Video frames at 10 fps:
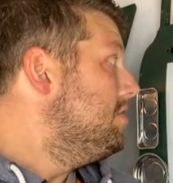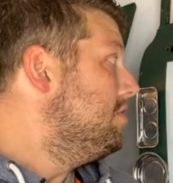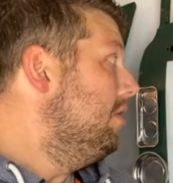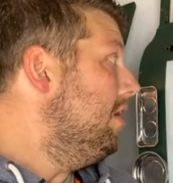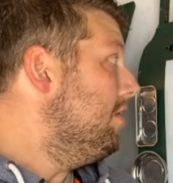
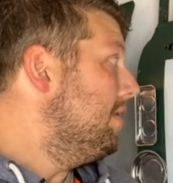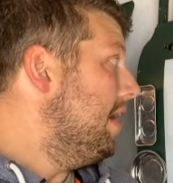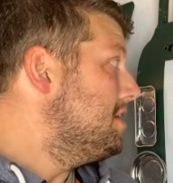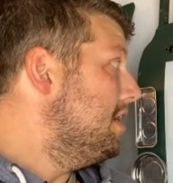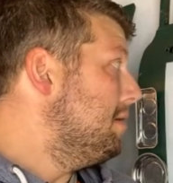So the only other
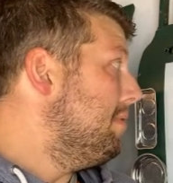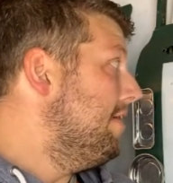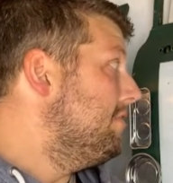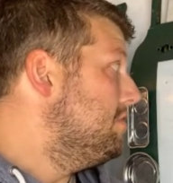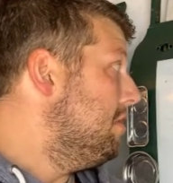thing I actually had to
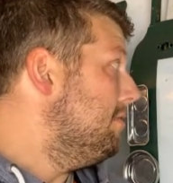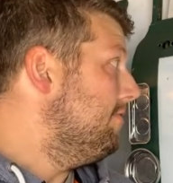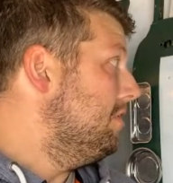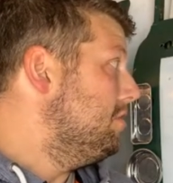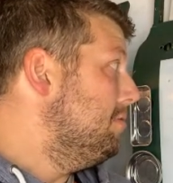buy for
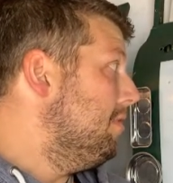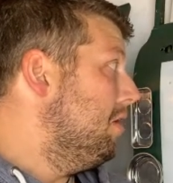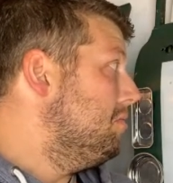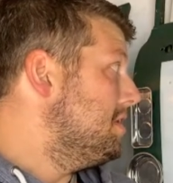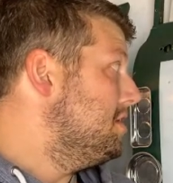the tow
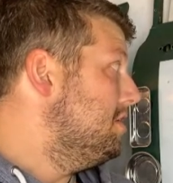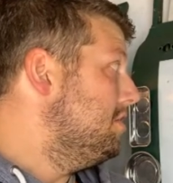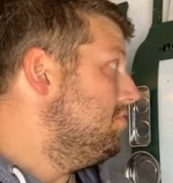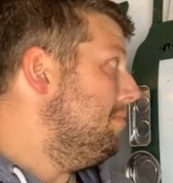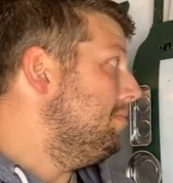bar was actually
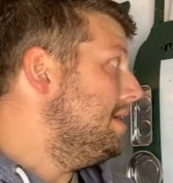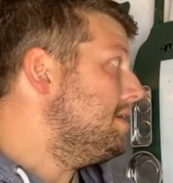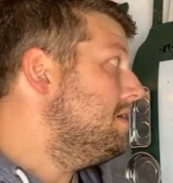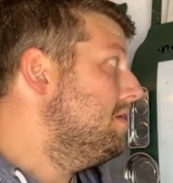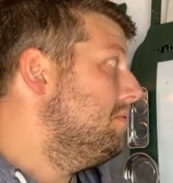the drop
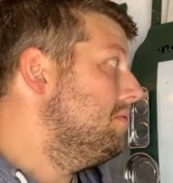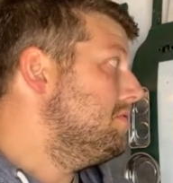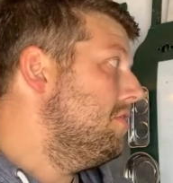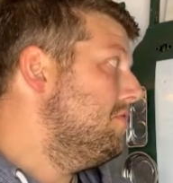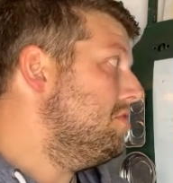plate,
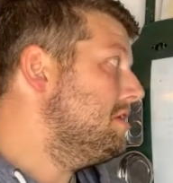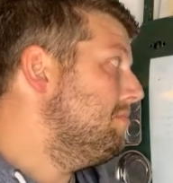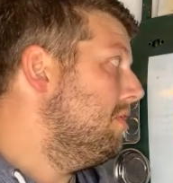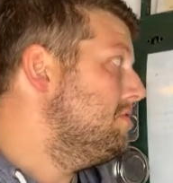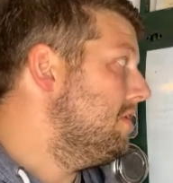was
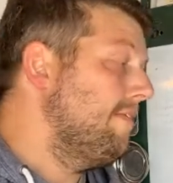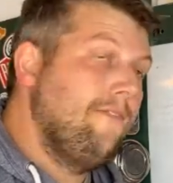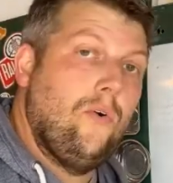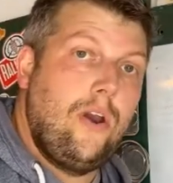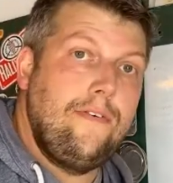£13 and
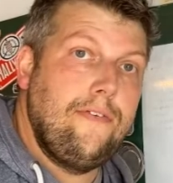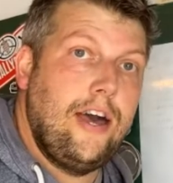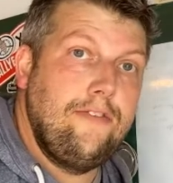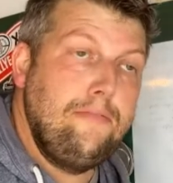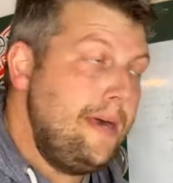
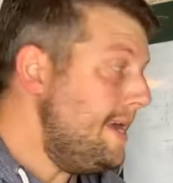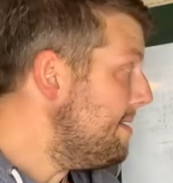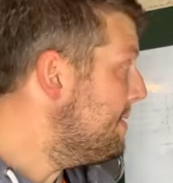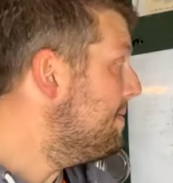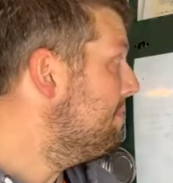
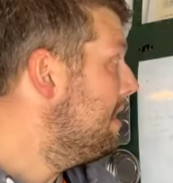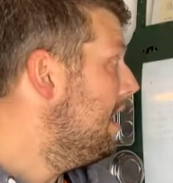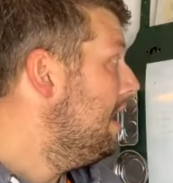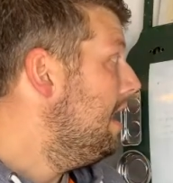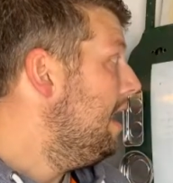45p.
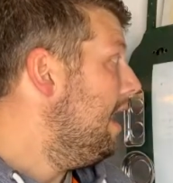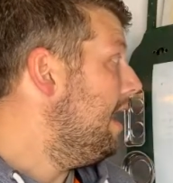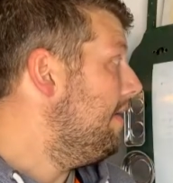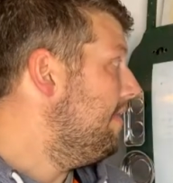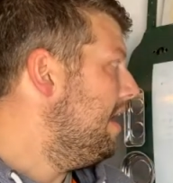
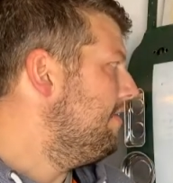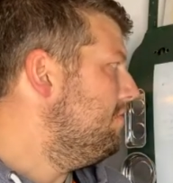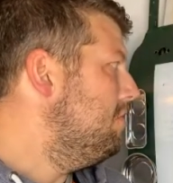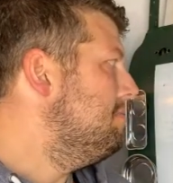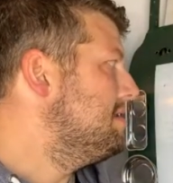And then a
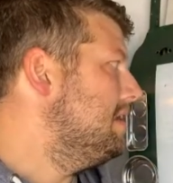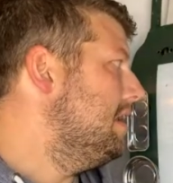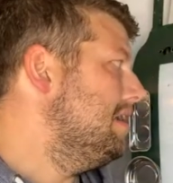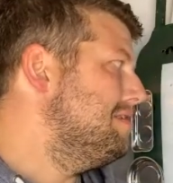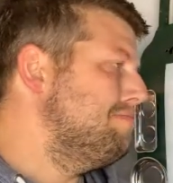few
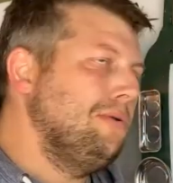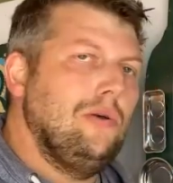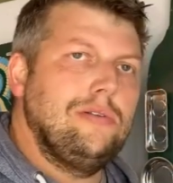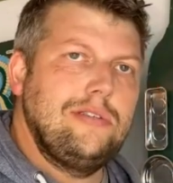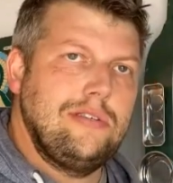miscellaneous
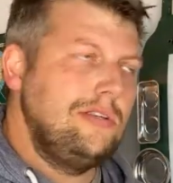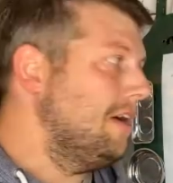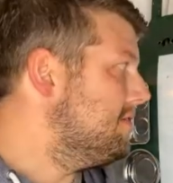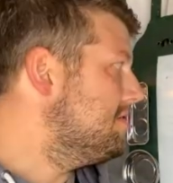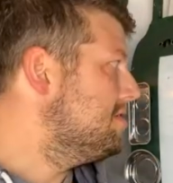bolts,
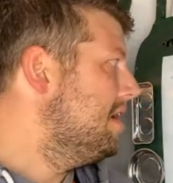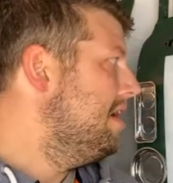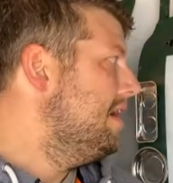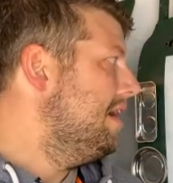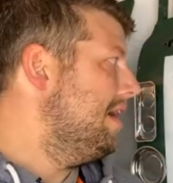nuts,
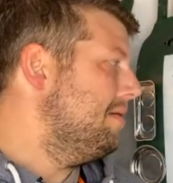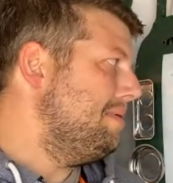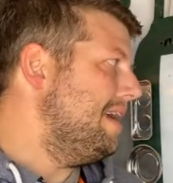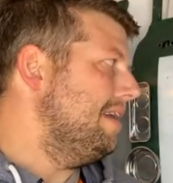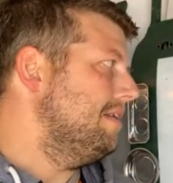
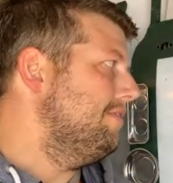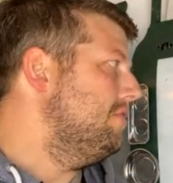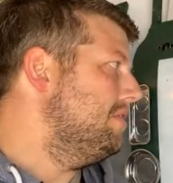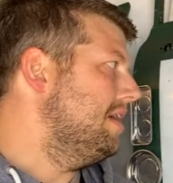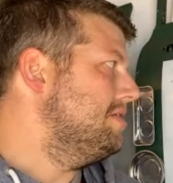paint and a
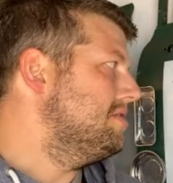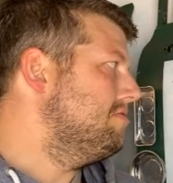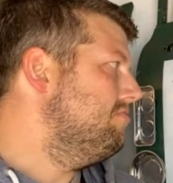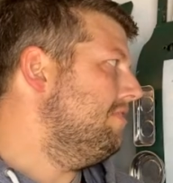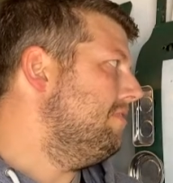few
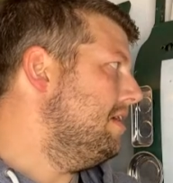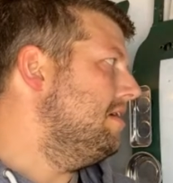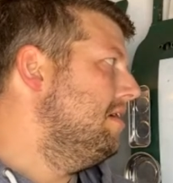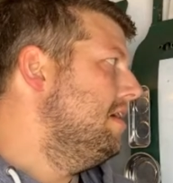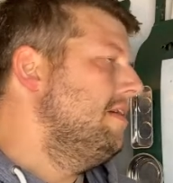things,
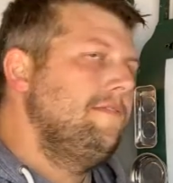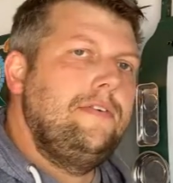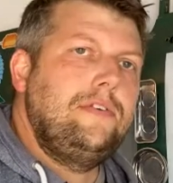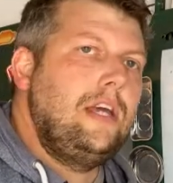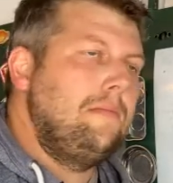roughly
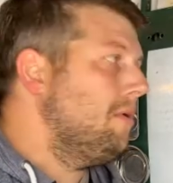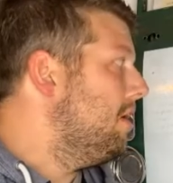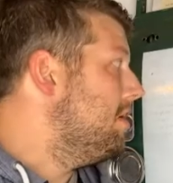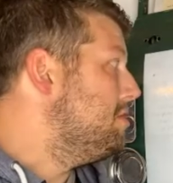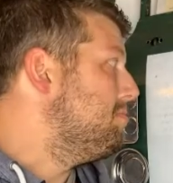£15,
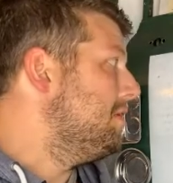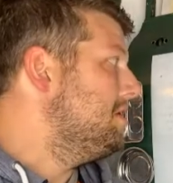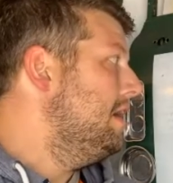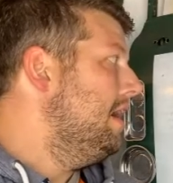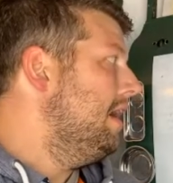
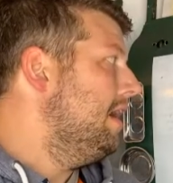but